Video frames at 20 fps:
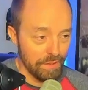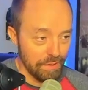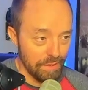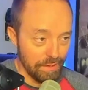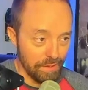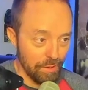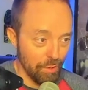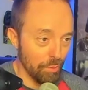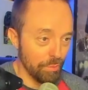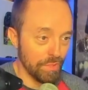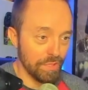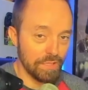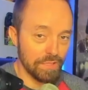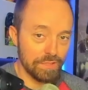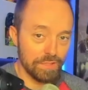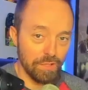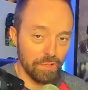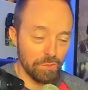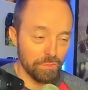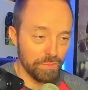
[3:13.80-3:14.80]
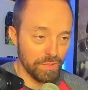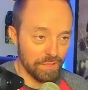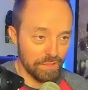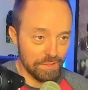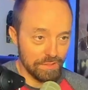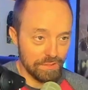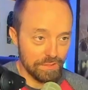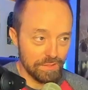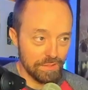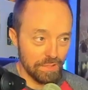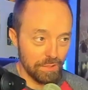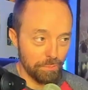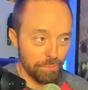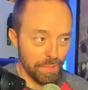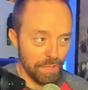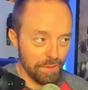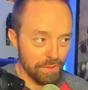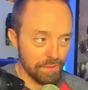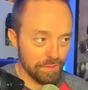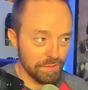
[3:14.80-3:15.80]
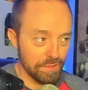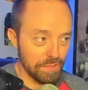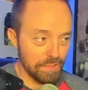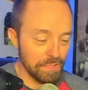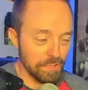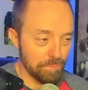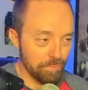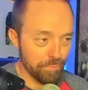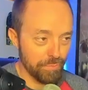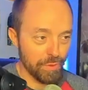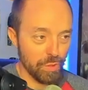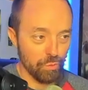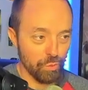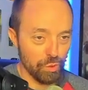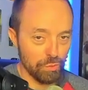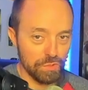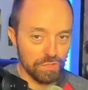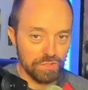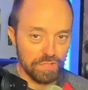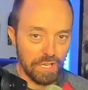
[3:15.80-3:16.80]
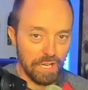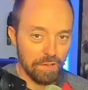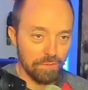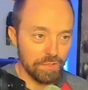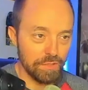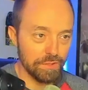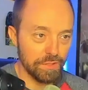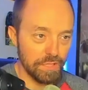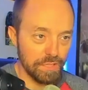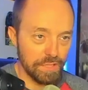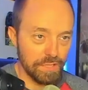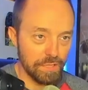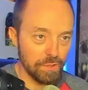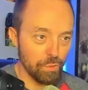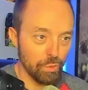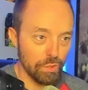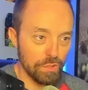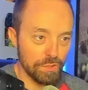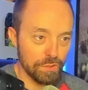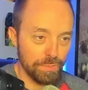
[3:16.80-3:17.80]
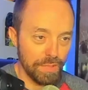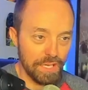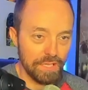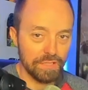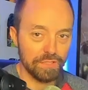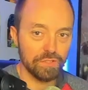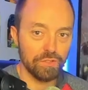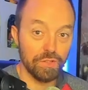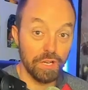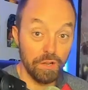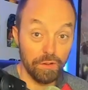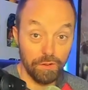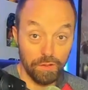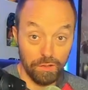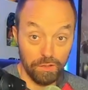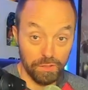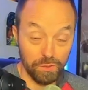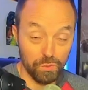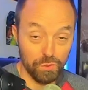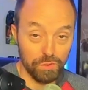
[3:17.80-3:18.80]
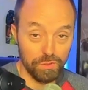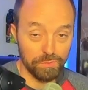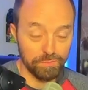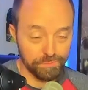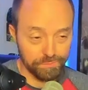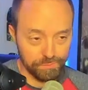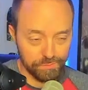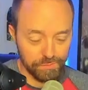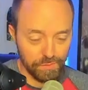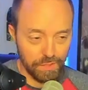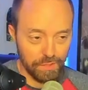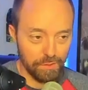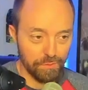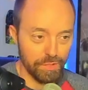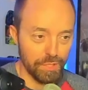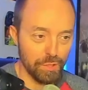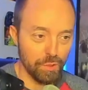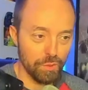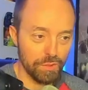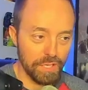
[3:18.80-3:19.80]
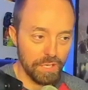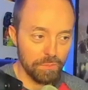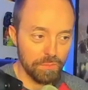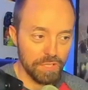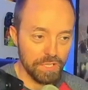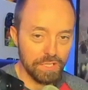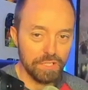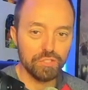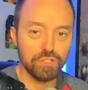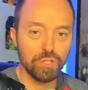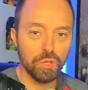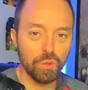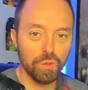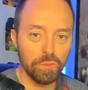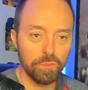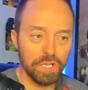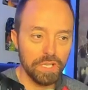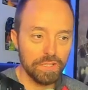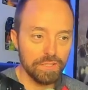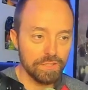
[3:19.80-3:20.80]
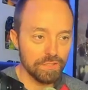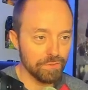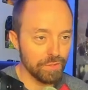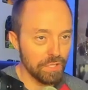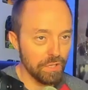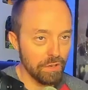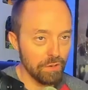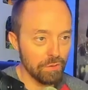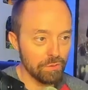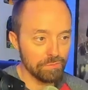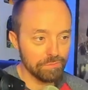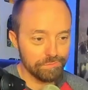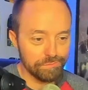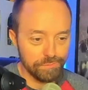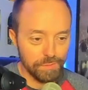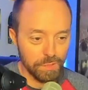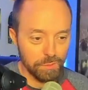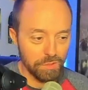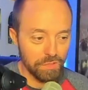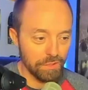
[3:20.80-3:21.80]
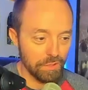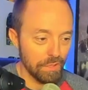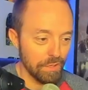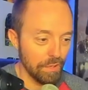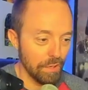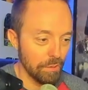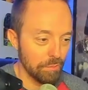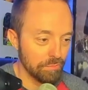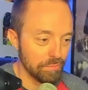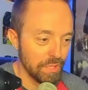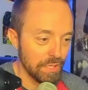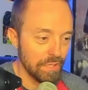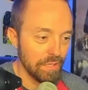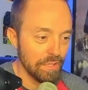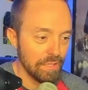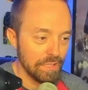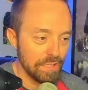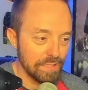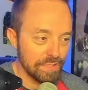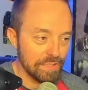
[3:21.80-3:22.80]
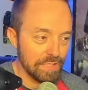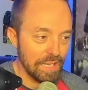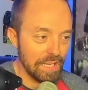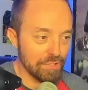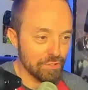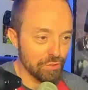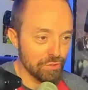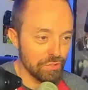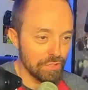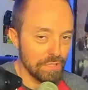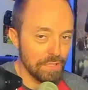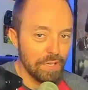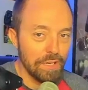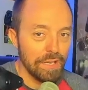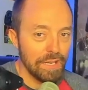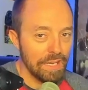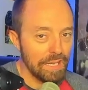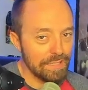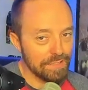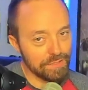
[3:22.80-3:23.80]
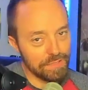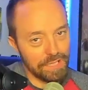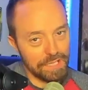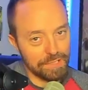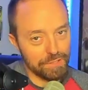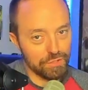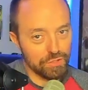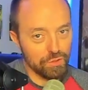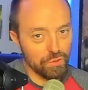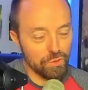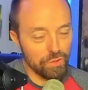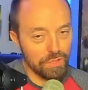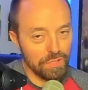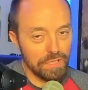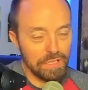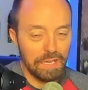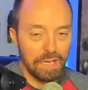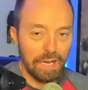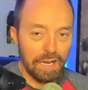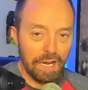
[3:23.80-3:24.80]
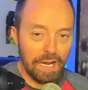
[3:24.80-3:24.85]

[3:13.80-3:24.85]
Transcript: I hope he gets help because apparently rumors have it that he was passed around Hollywood. And if you know what that means, you know what it means. If you don't, maybe look it up. It's actually a sad story.